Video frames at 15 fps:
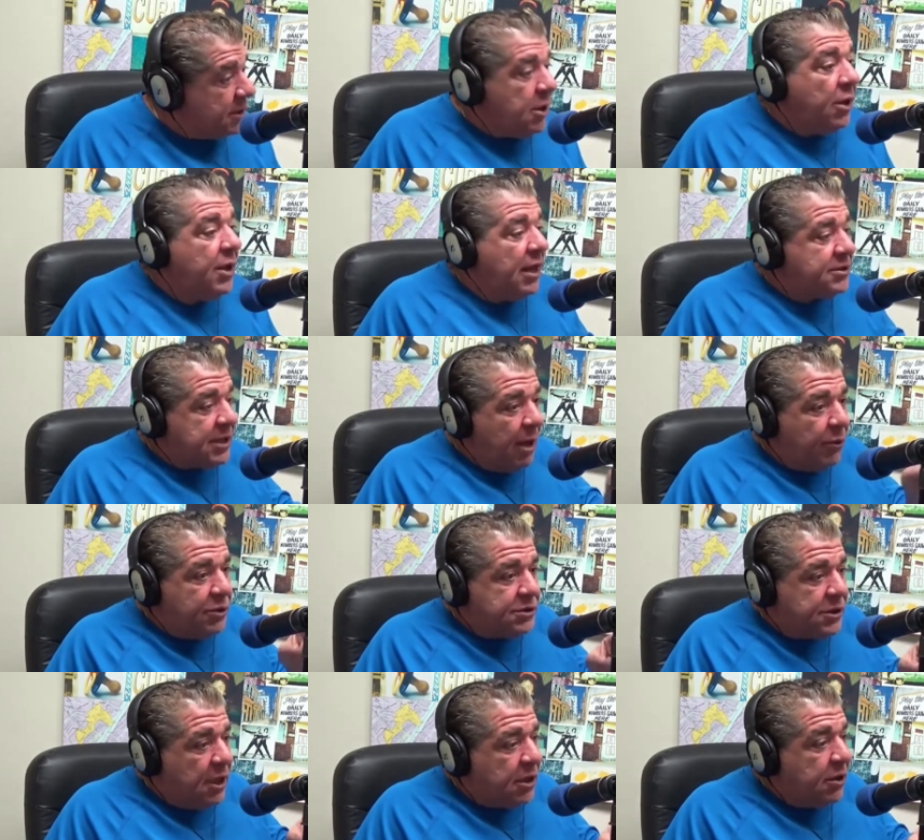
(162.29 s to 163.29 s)
No, that that
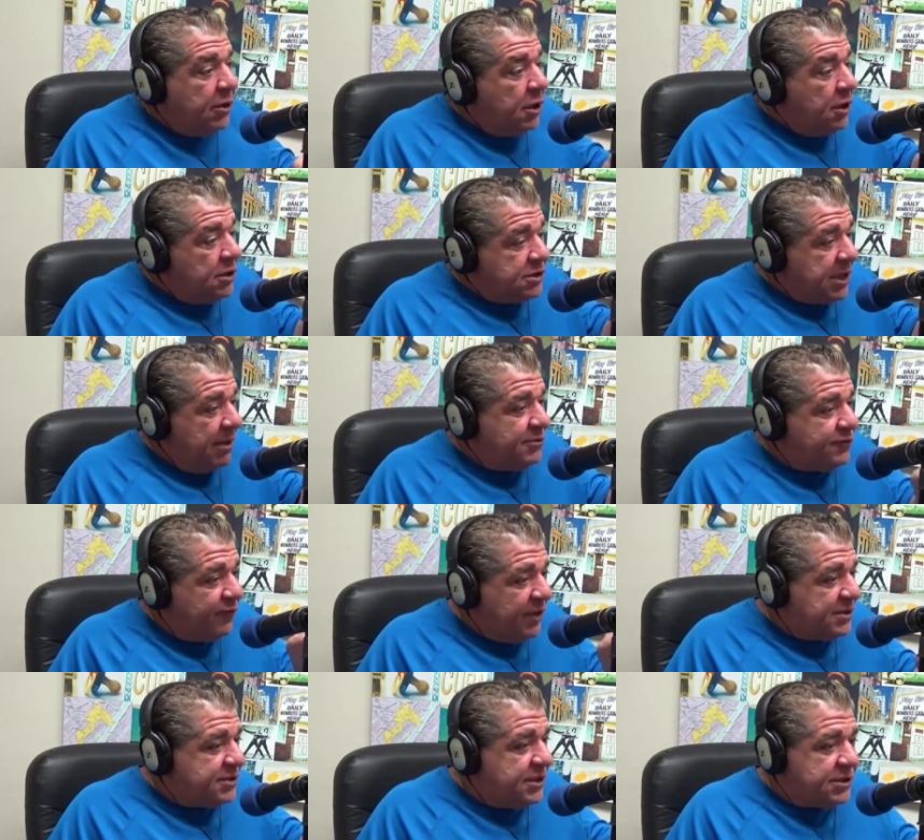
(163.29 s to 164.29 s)
was uh, James
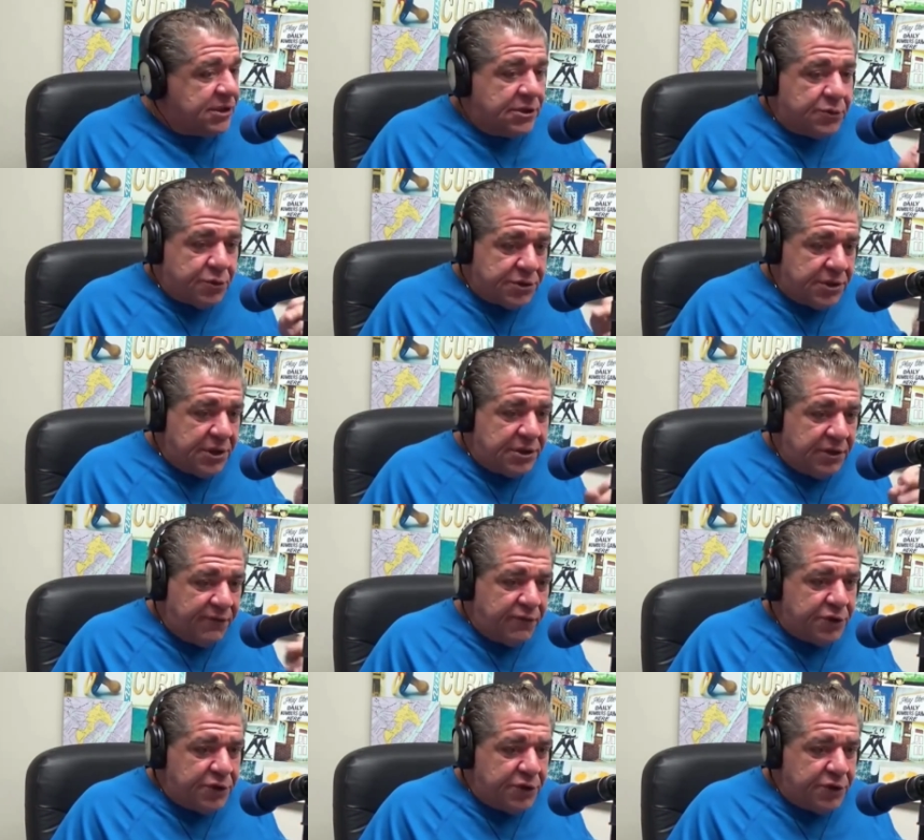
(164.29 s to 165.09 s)
Franciscus was in a different